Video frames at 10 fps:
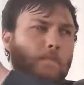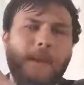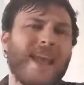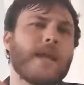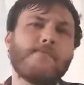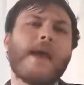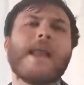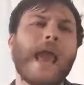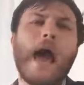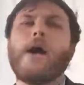many,
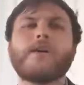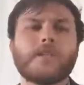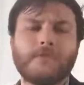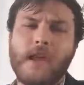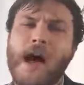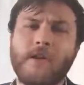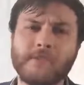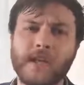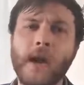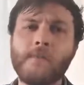many hours of
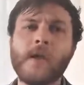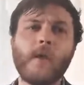laughter